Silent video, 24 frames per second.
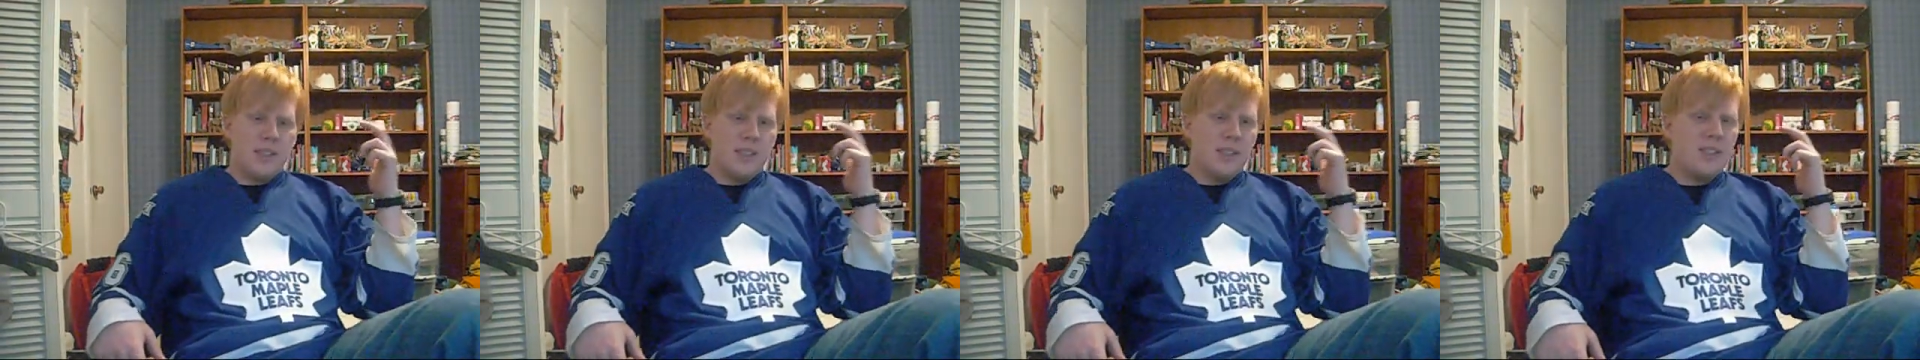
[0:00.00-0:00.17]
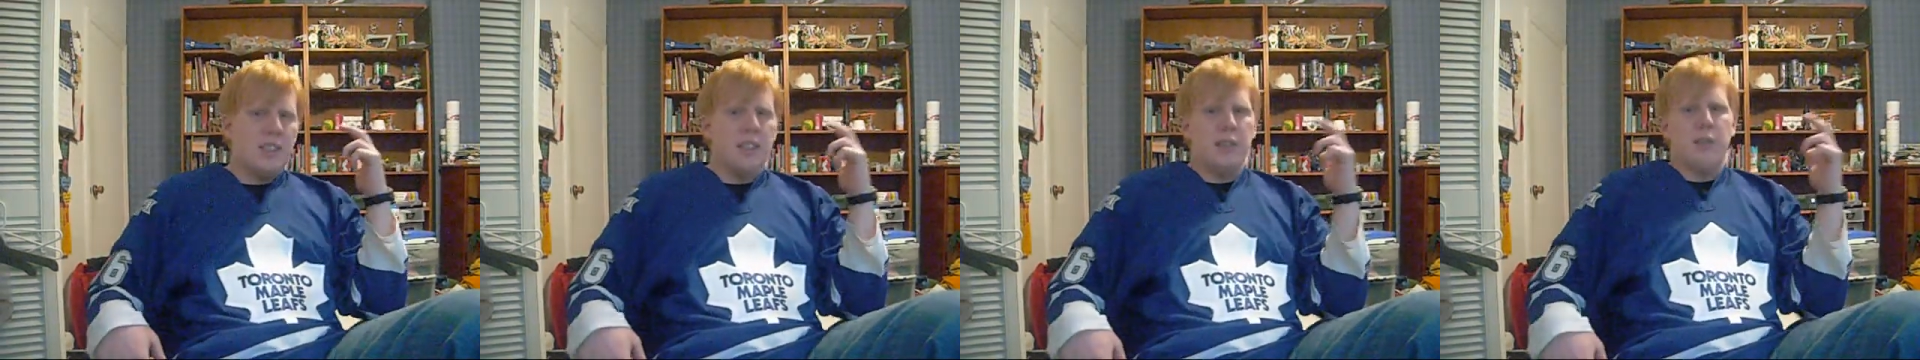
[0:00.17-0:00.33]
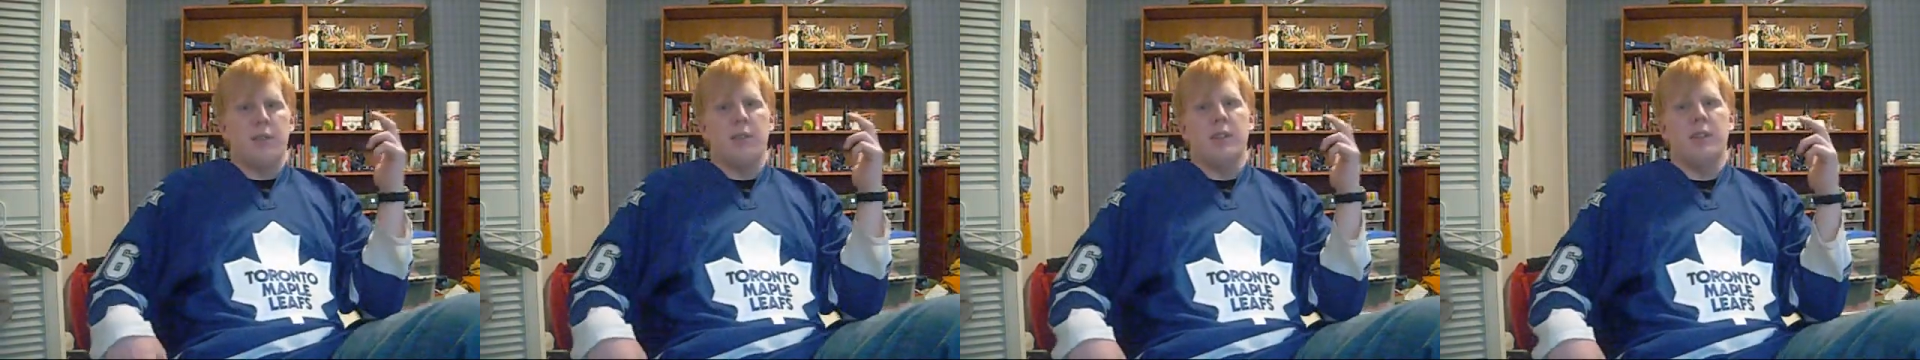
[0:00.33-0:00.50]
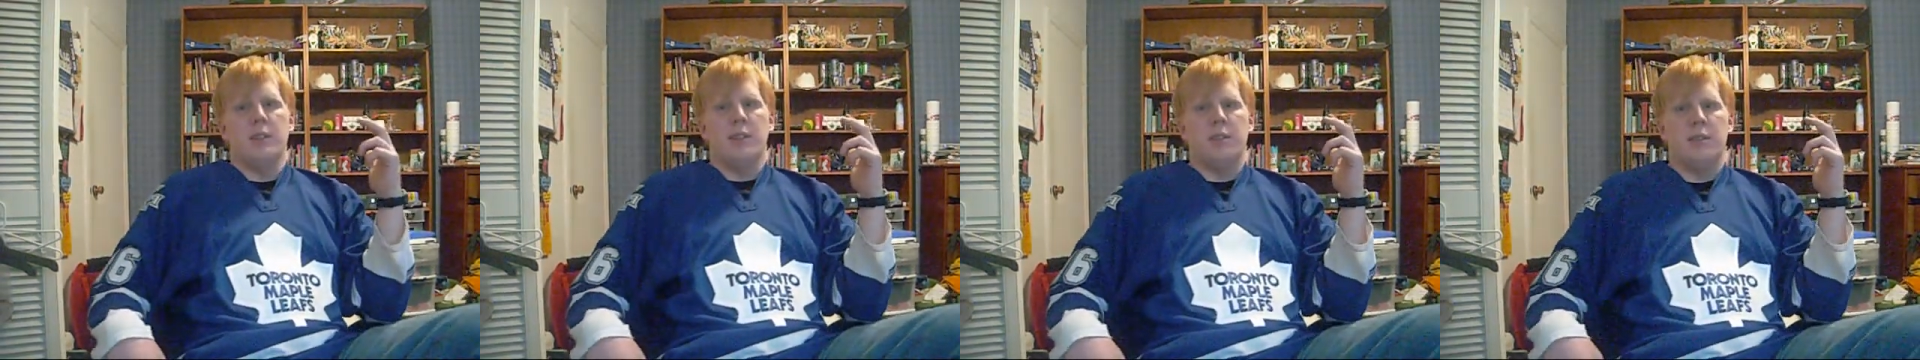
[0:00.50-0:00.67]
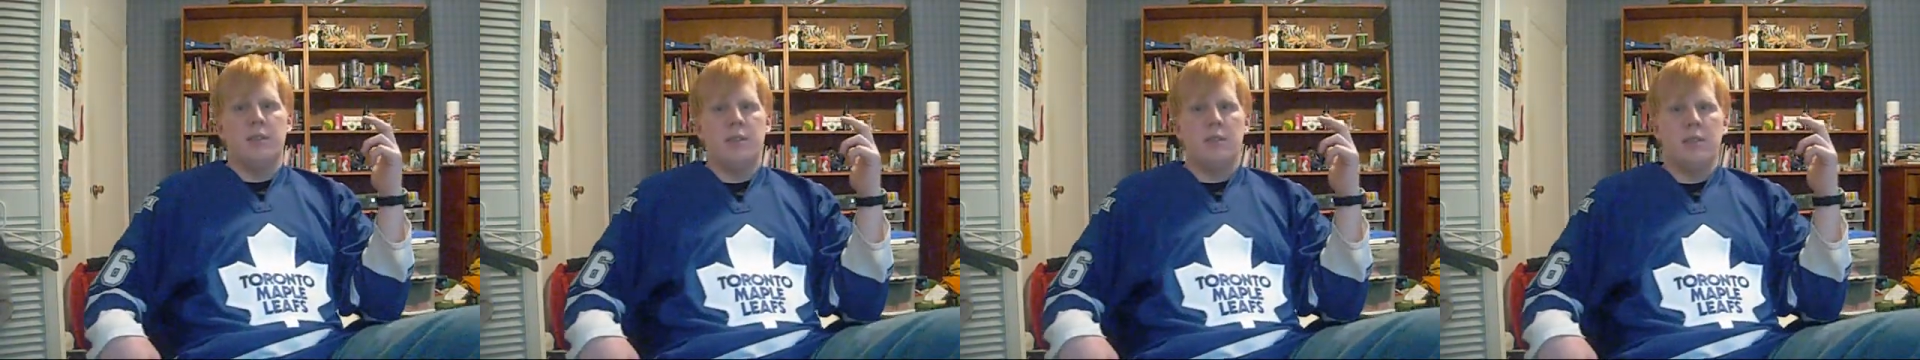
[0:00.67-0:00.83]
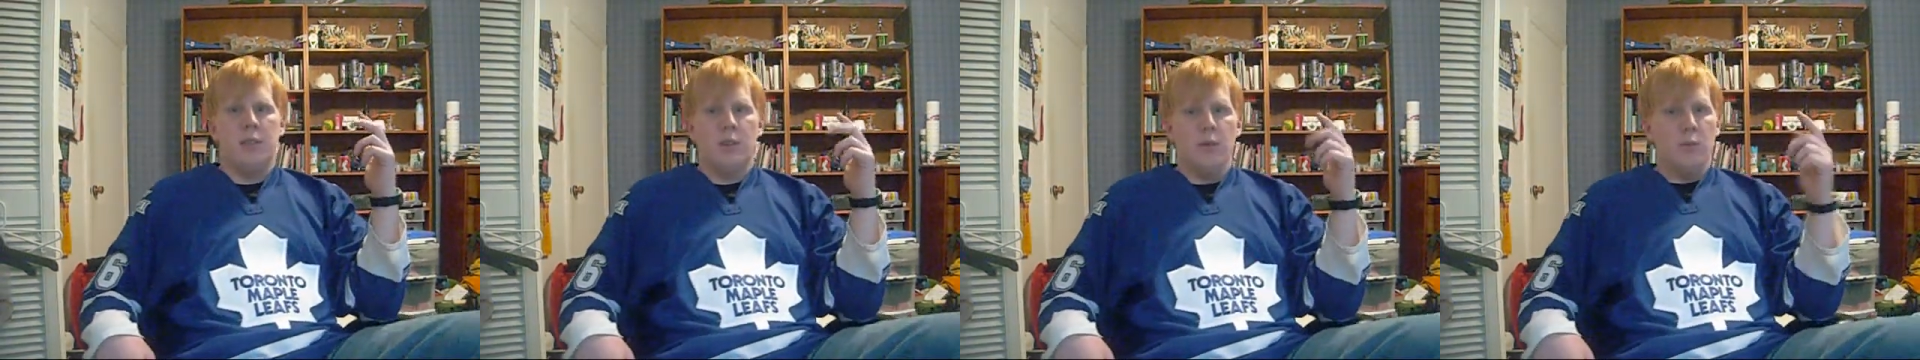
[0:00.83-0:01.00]
series.
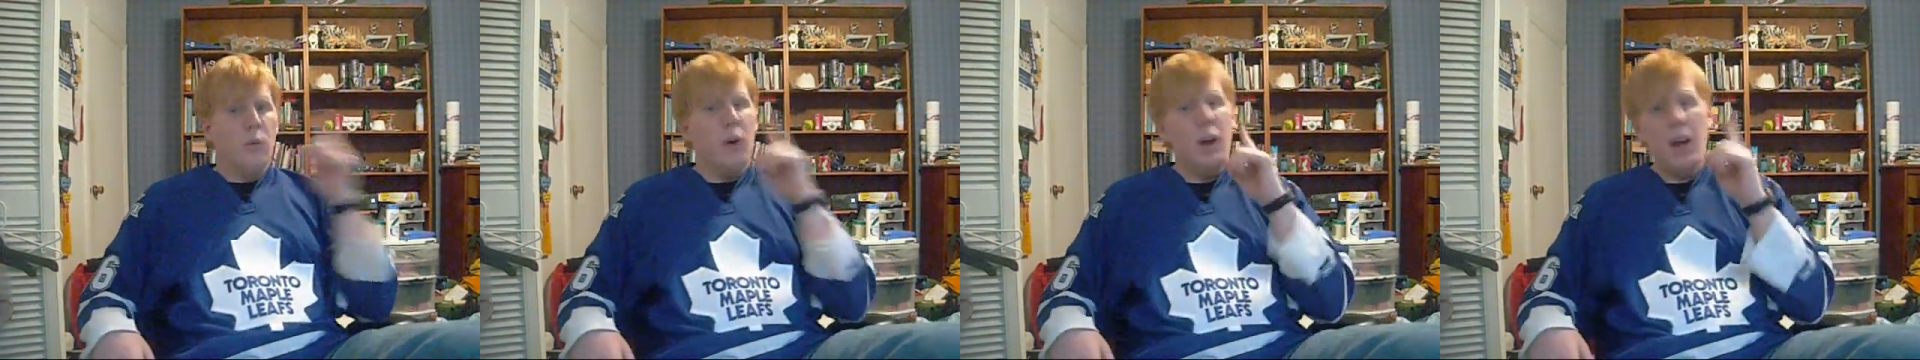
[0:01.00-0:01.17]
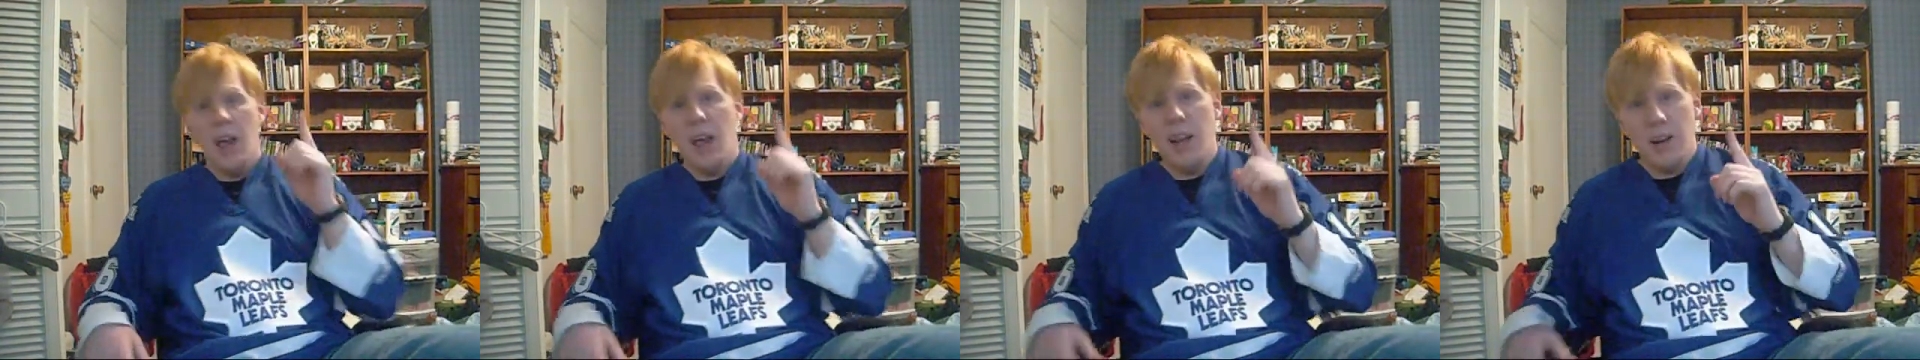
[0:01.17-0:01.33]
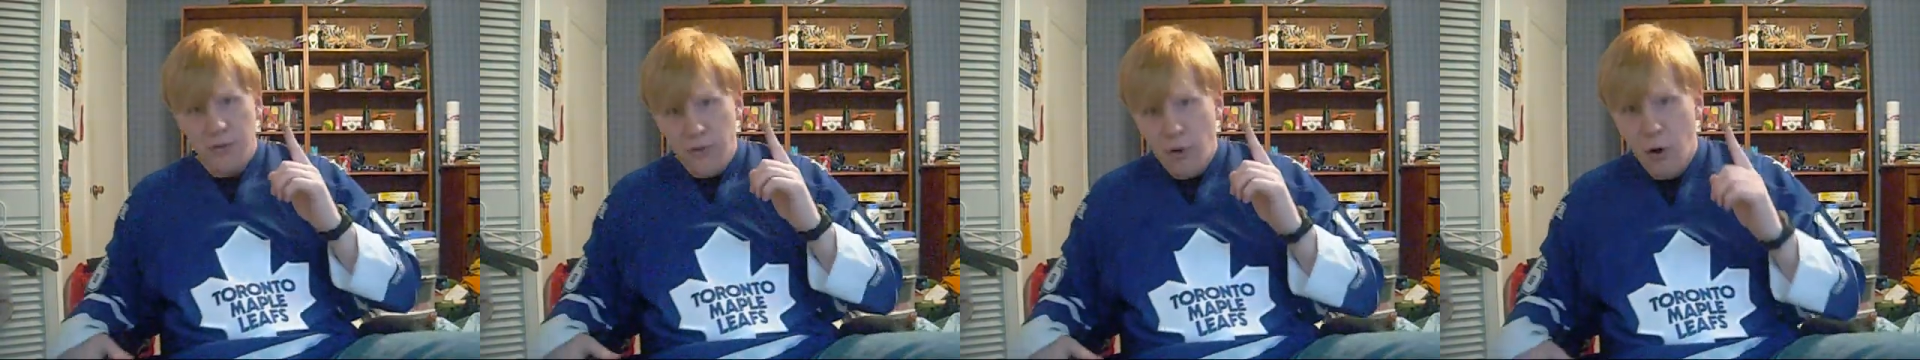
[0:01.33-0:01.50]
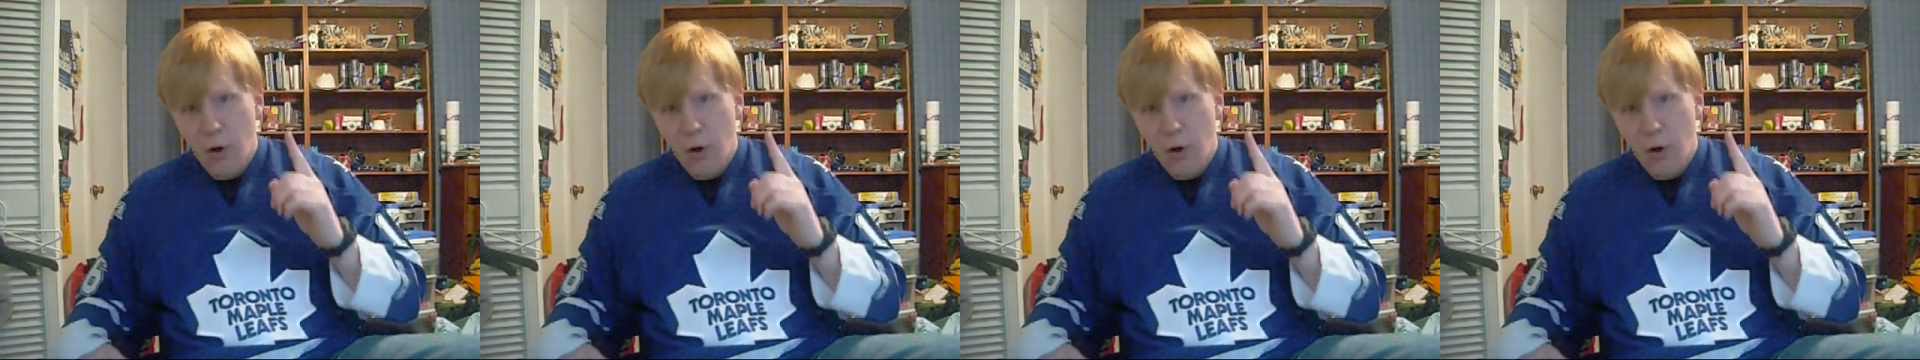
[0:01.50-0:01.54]
One out of